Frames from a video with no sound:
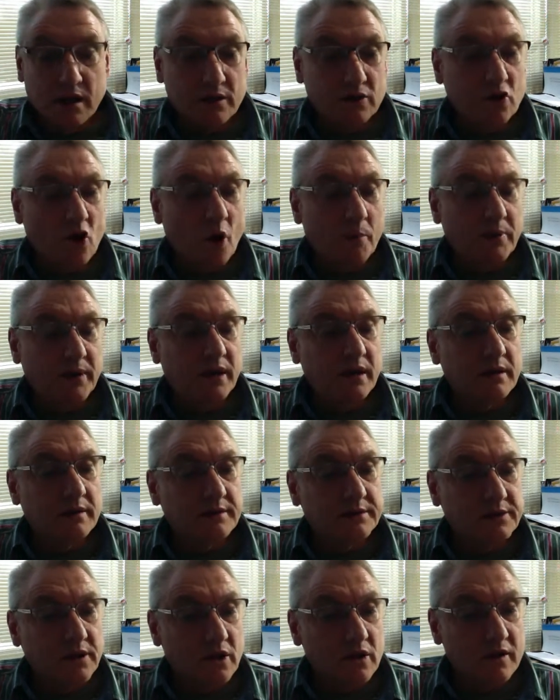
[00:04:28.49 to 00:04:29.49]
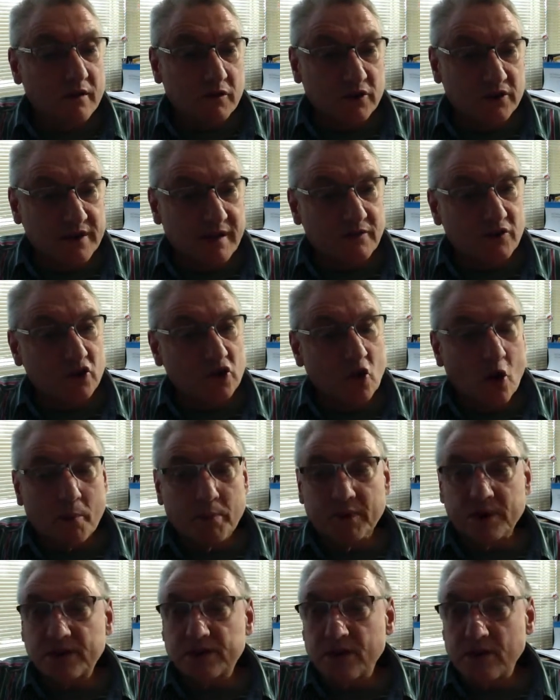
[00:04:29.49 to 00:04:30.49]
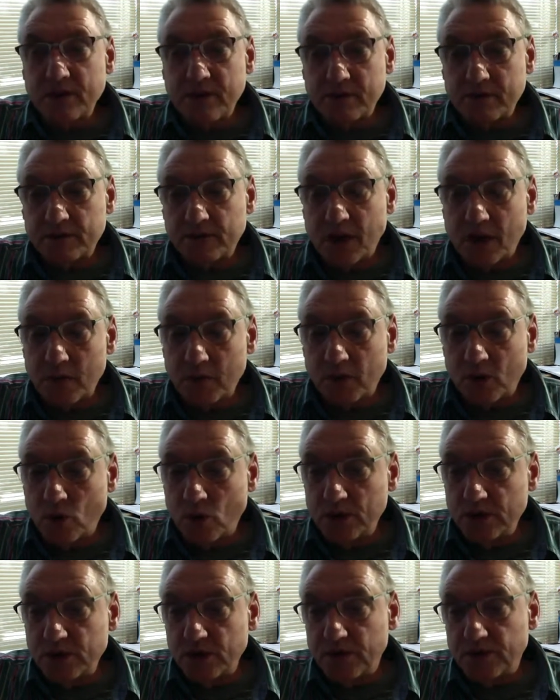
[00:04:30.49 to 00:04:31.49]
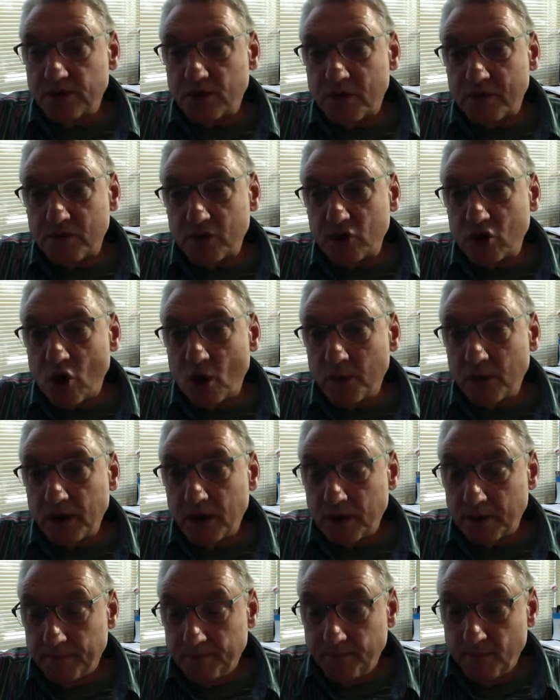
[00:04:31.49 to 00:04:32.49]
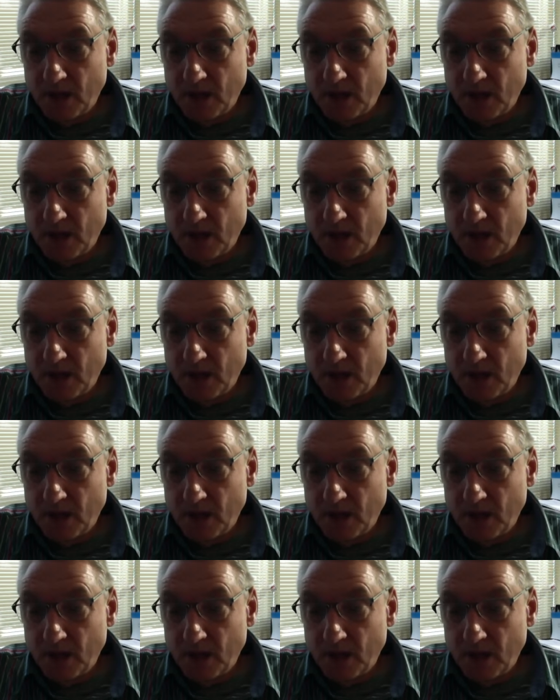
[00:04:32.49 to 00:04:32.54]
topic, so there are 7 topics, so there's going to be quizzes for every topic.